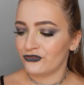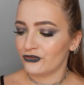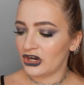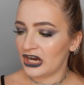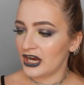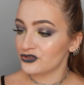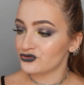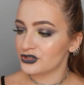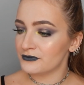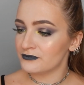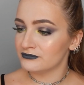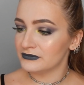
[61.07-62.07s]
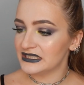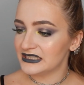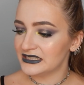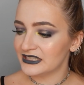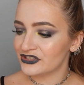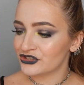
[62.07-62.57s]
100
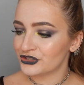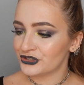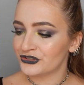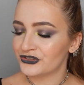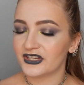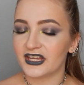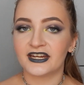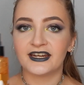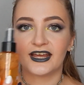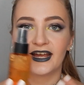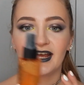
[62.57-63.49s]
milliliters. It